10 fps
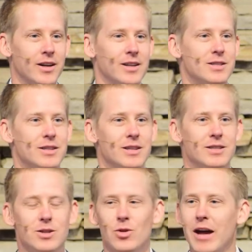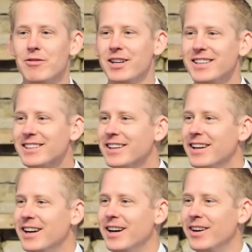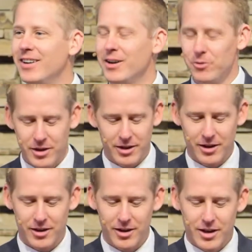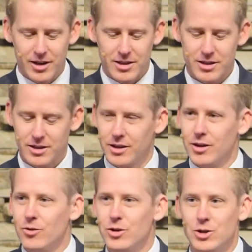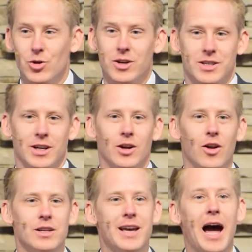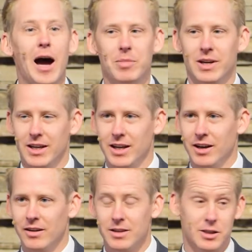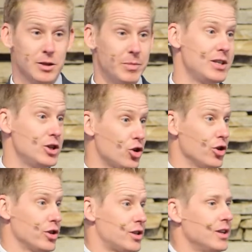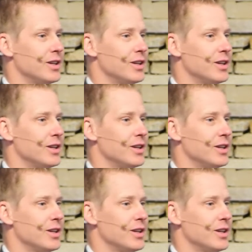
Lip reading: It's so evident, and we are just rejoicing at all that's happening here. This is a busy church.